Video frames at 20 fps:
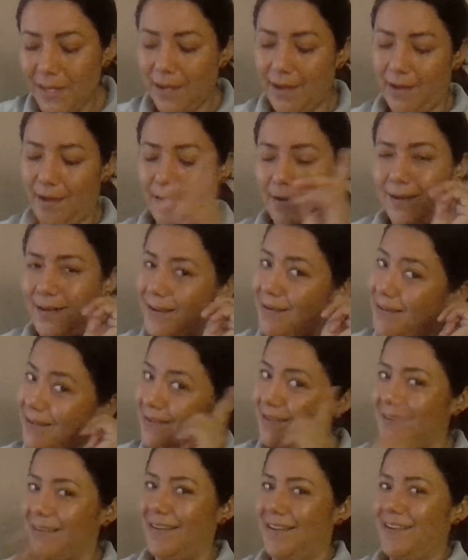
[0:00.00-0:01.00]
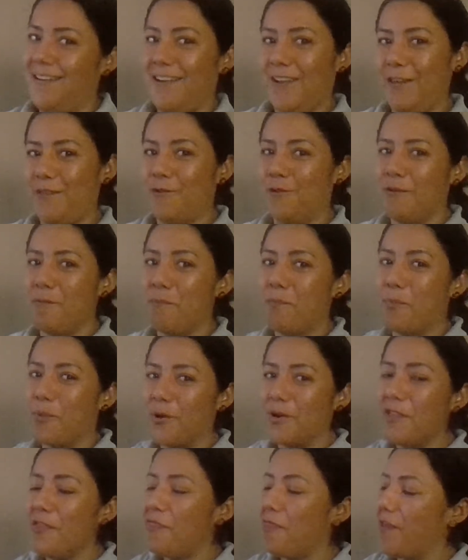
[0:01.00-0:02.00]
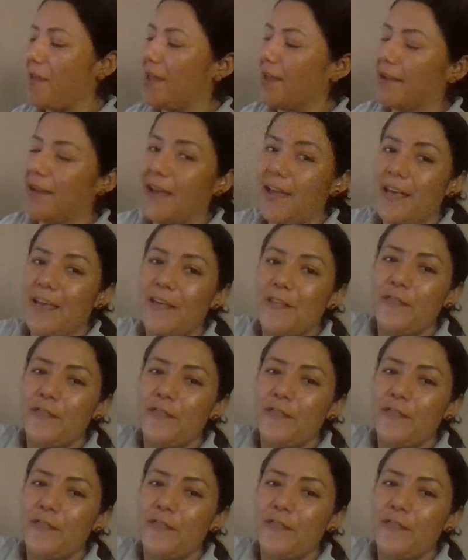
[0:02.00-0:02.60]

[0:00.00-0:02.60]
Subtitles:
another important thing.